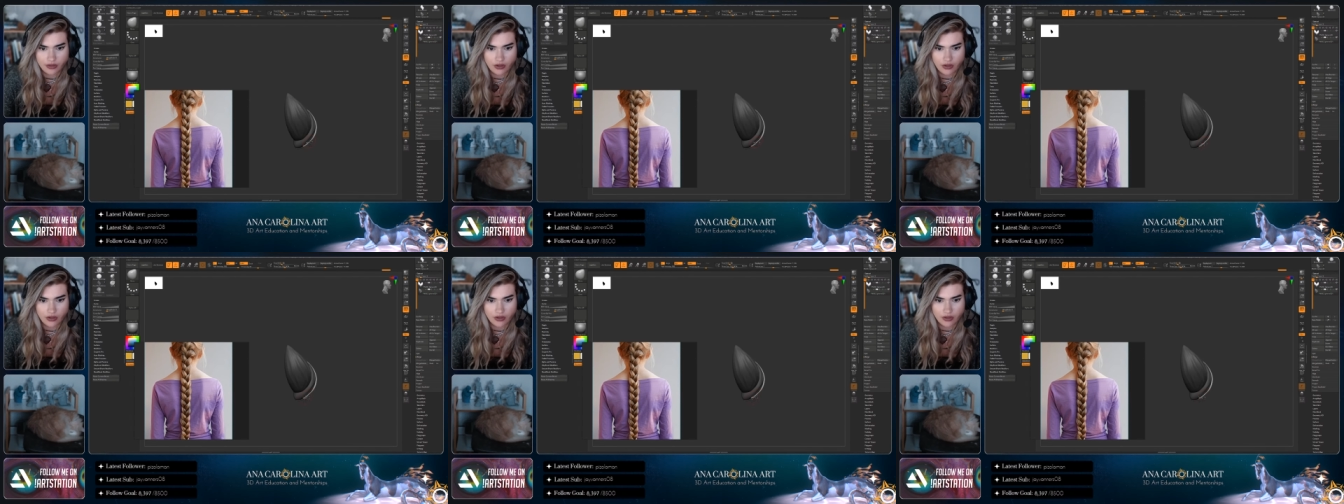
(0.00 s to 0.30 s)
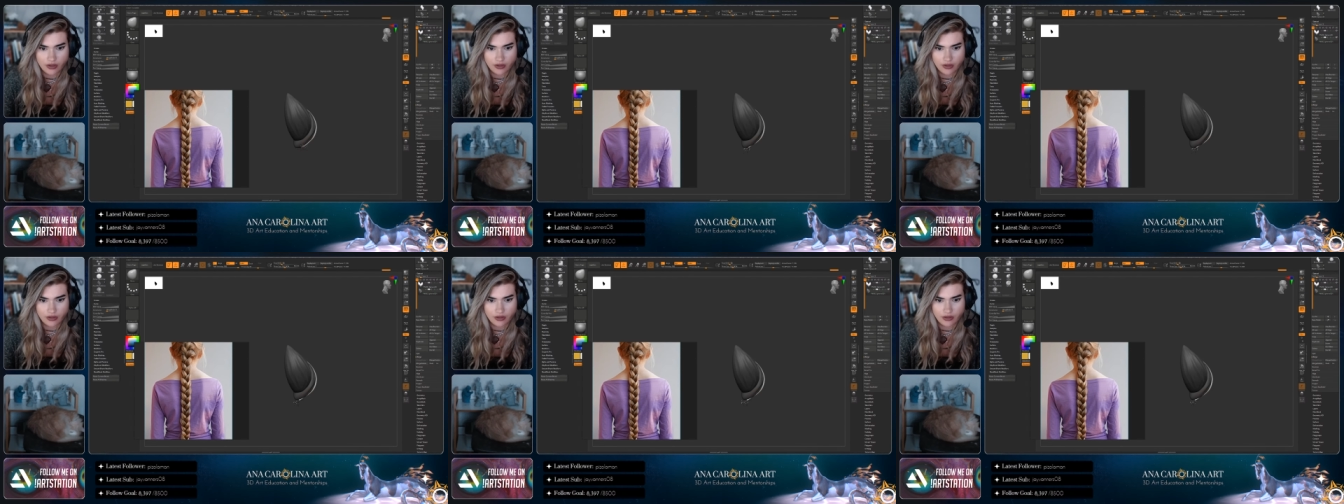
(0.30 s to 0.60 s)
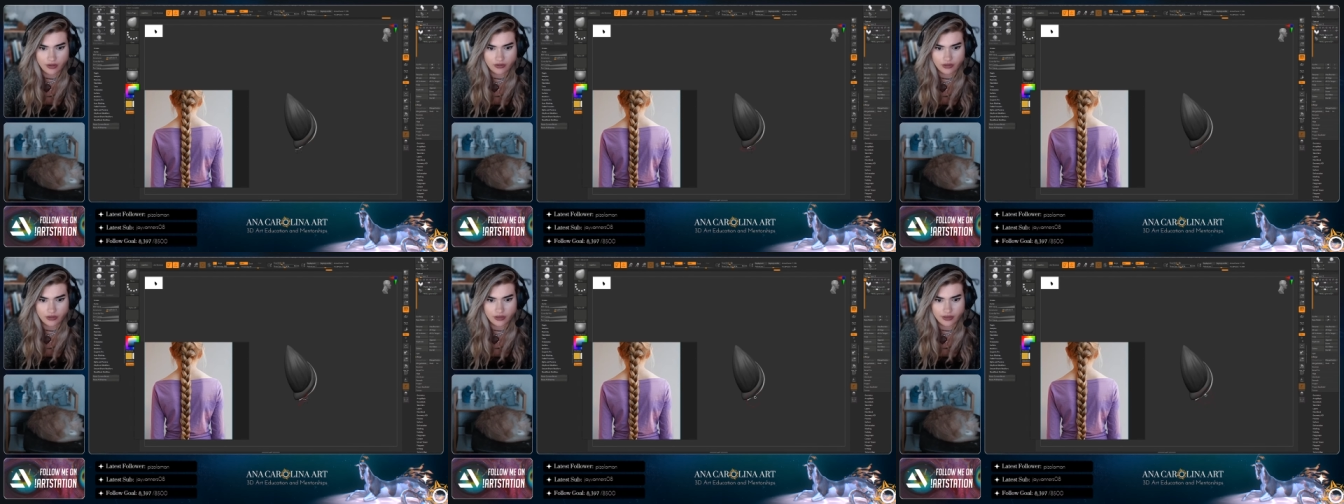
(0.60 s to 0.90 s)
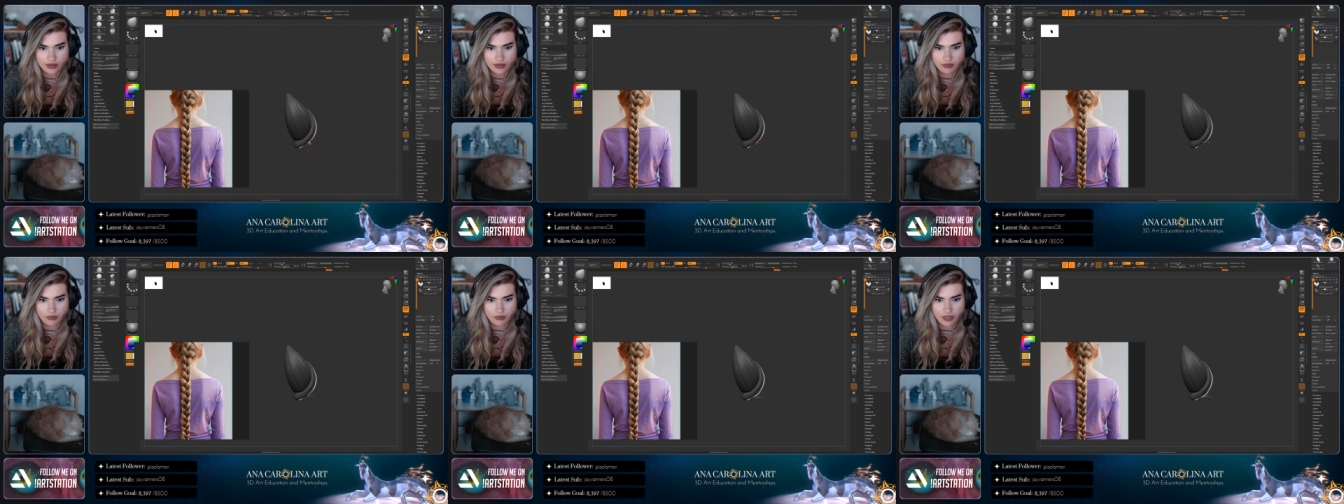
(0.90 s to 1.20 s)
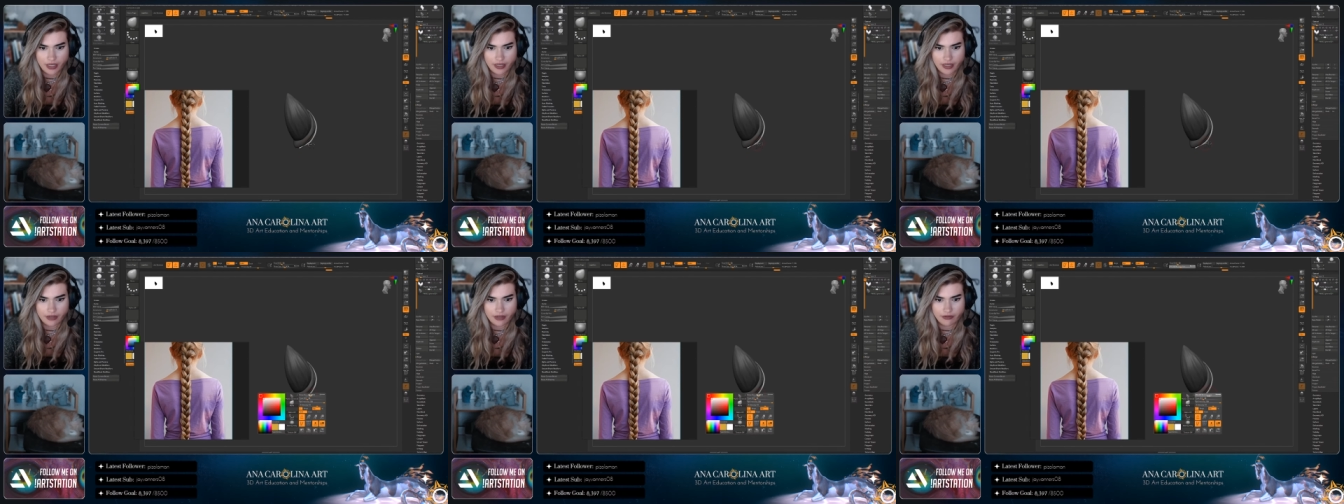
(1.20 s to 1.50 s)
Oh, just
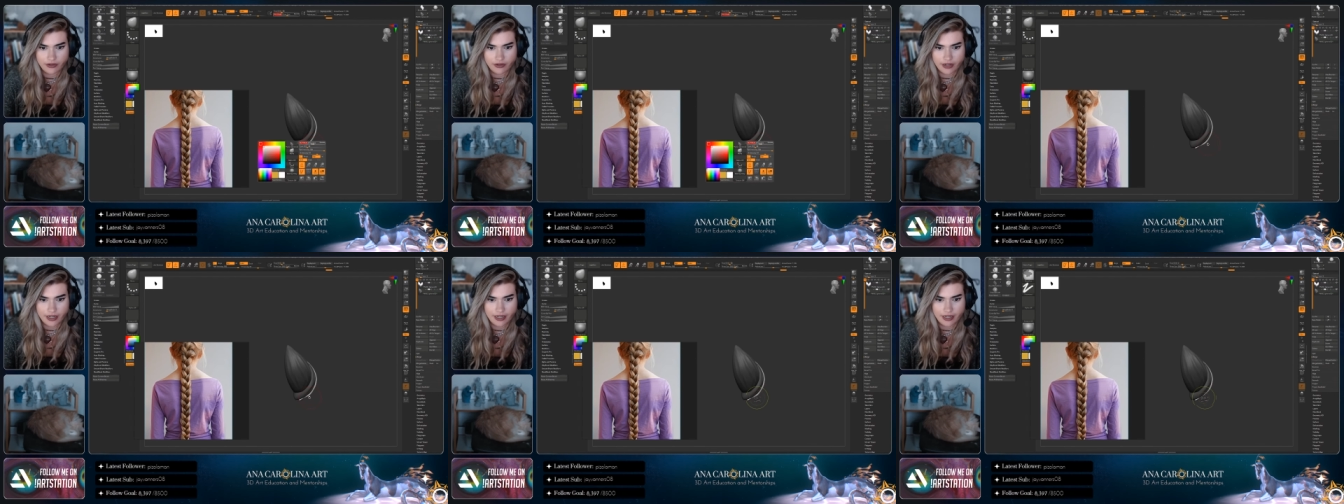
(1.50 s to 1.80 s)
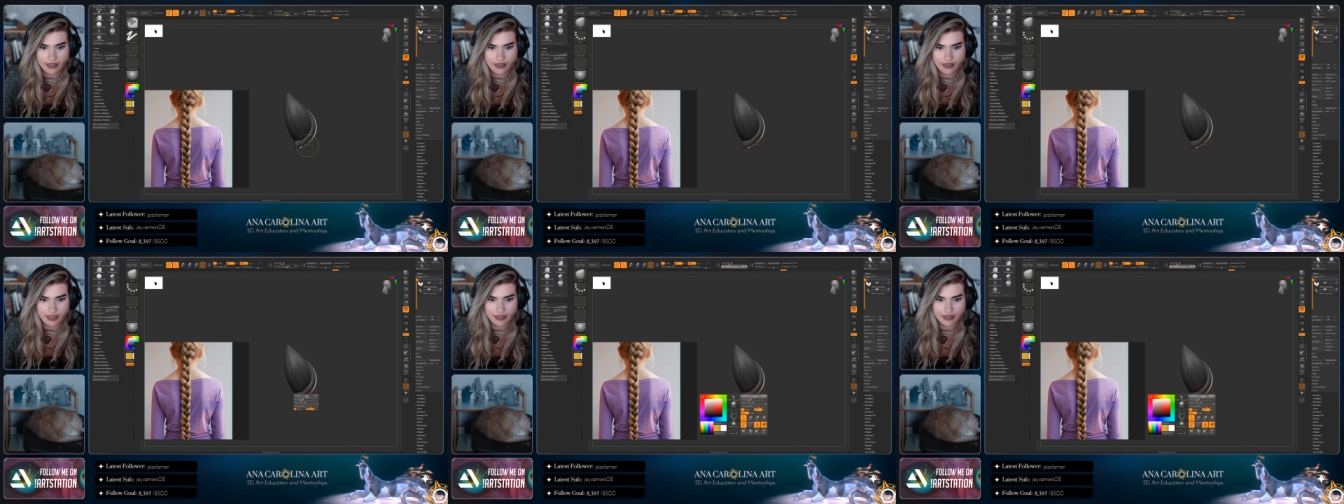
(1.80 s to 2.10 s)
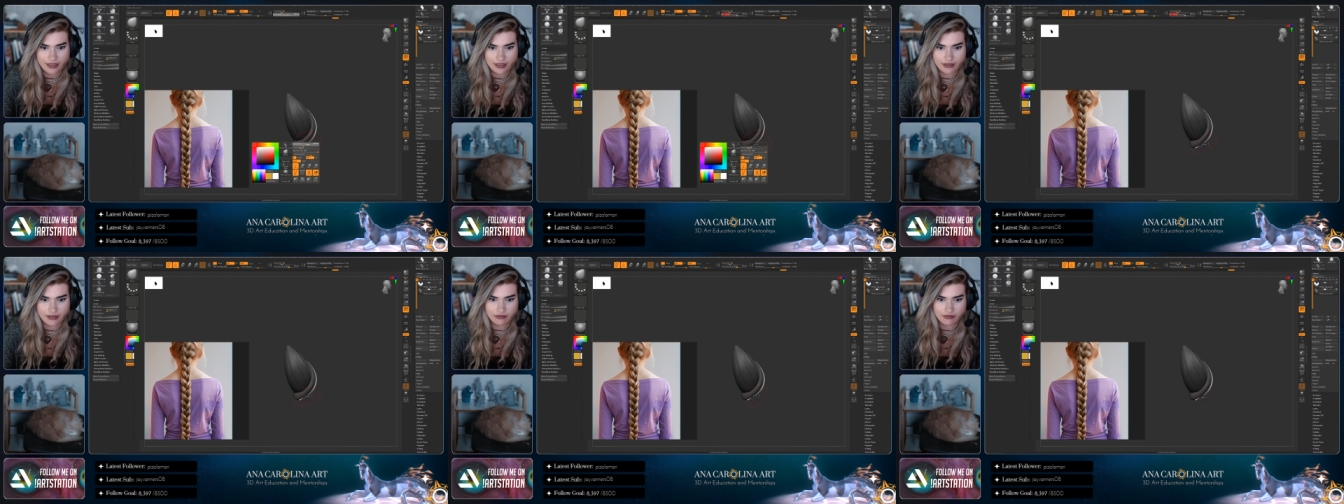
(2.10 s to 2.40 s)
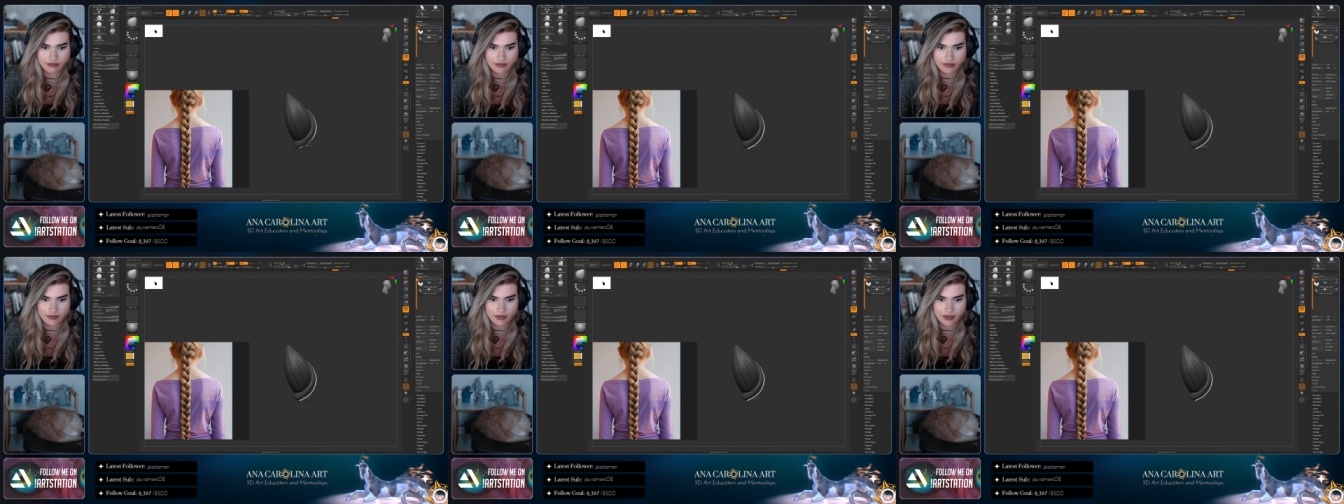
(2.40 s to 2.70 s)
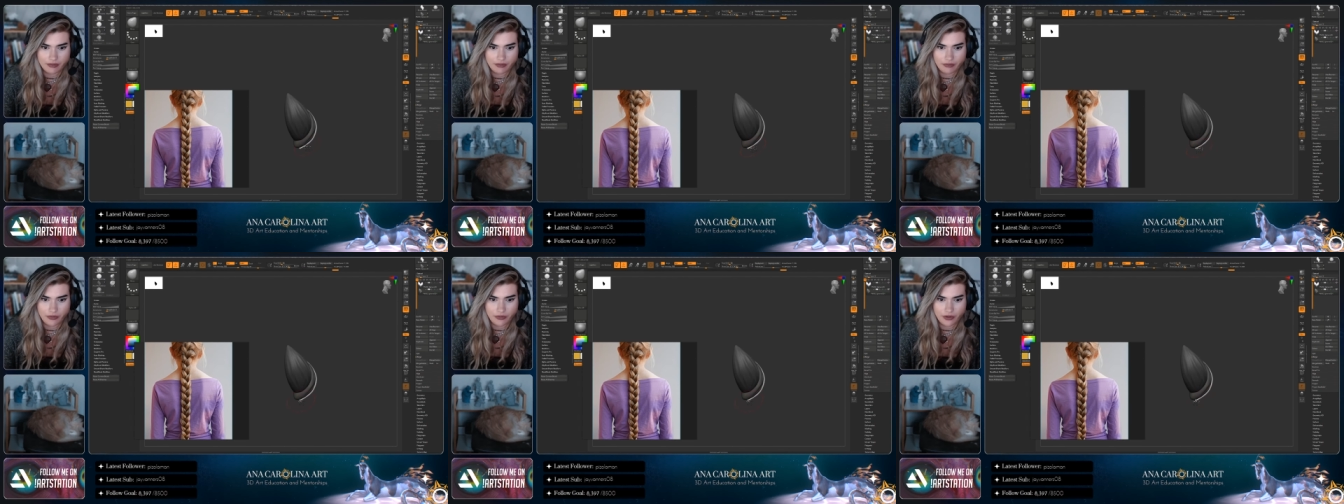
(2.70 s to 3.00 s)
kind of creating like the
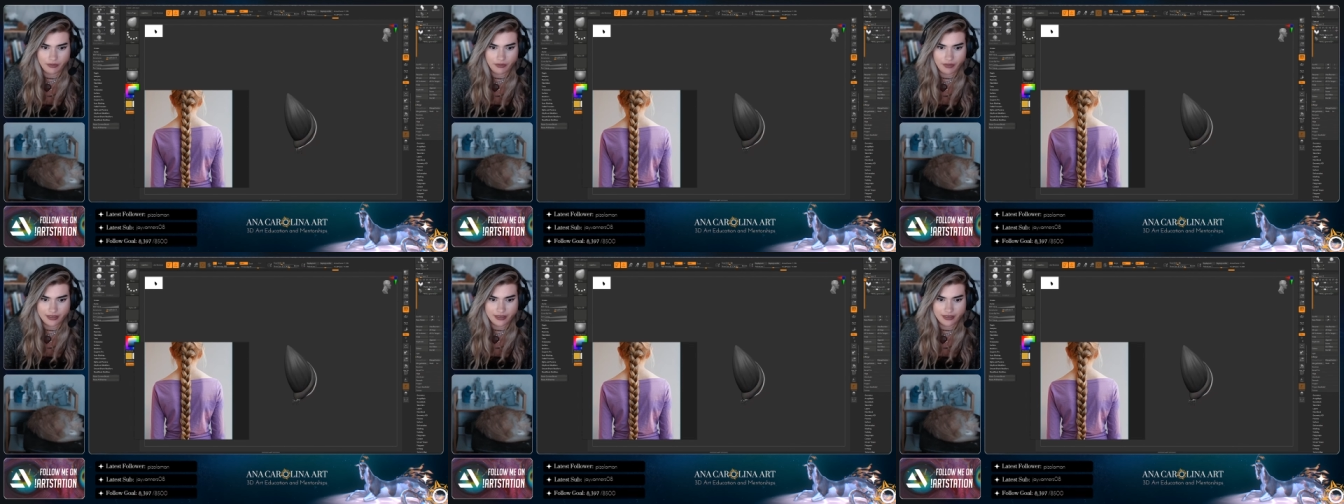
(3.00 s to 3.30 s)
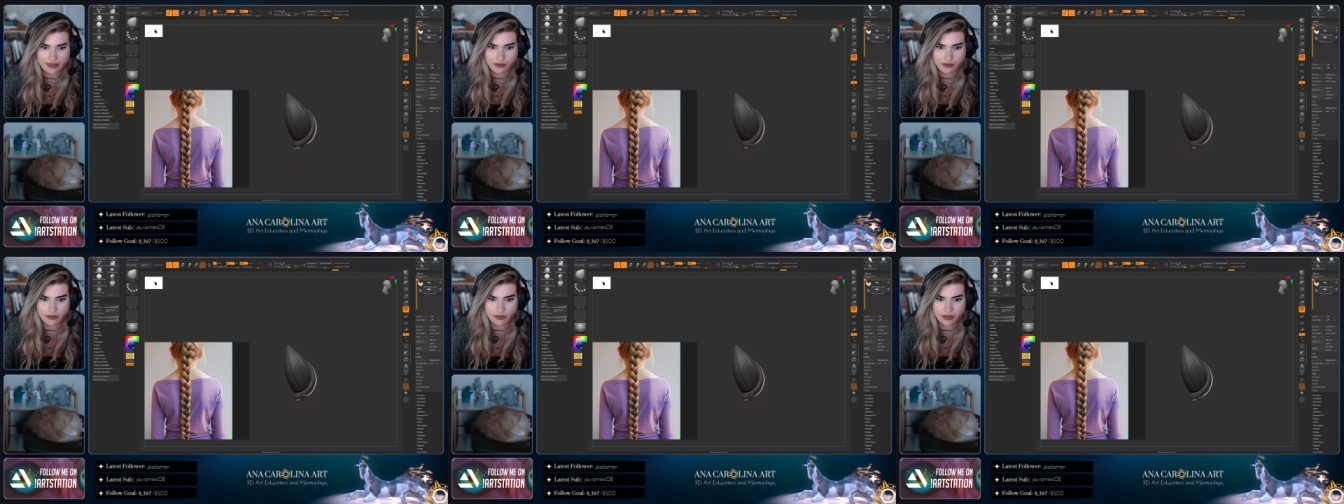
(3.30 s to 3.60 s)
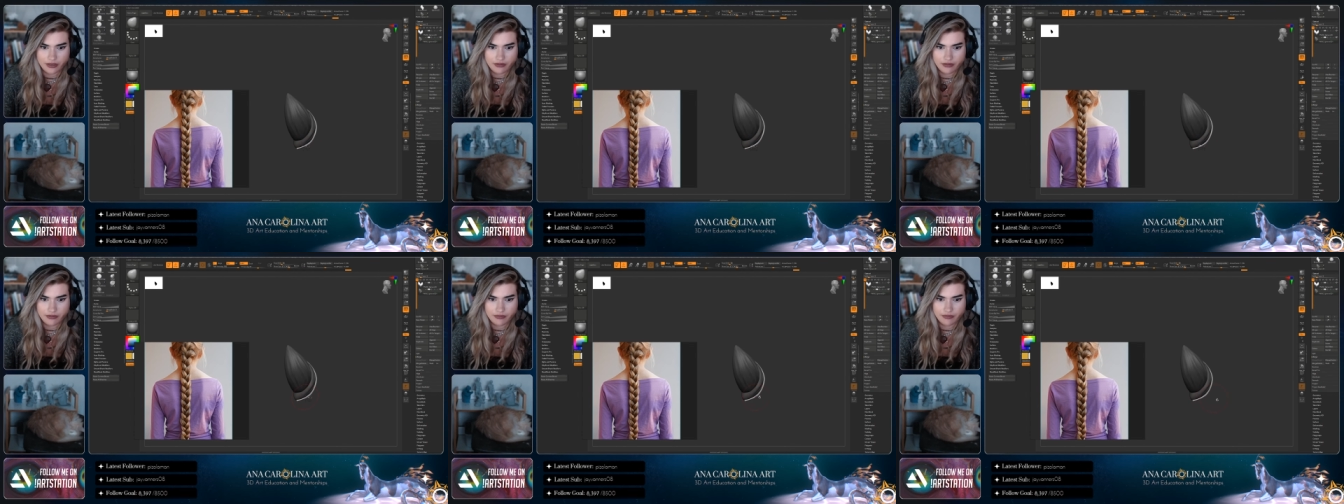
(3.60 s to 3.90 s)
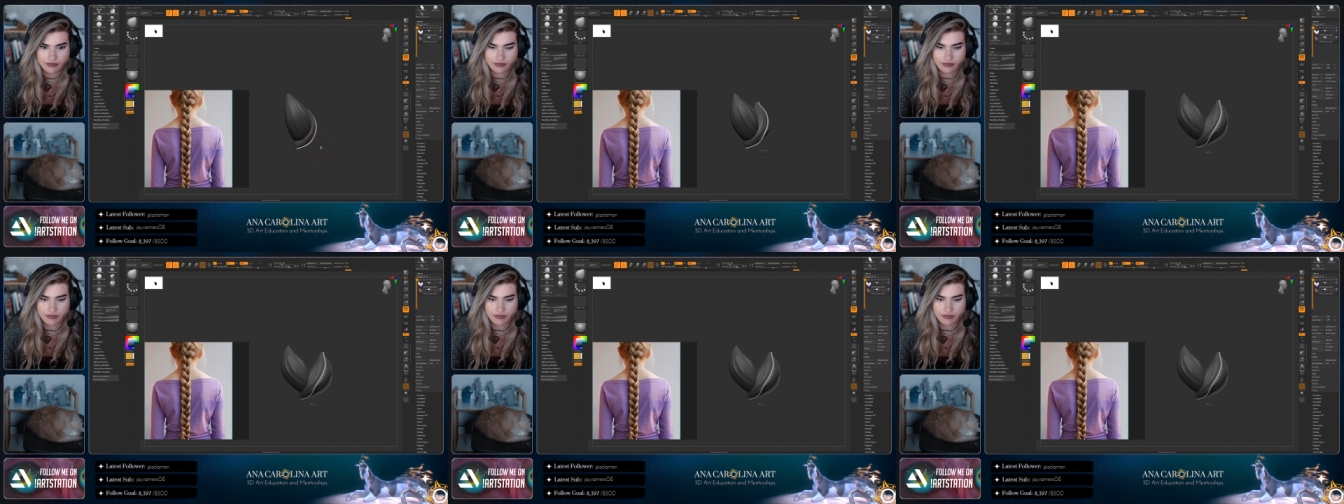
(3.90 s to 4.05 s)
more messy one.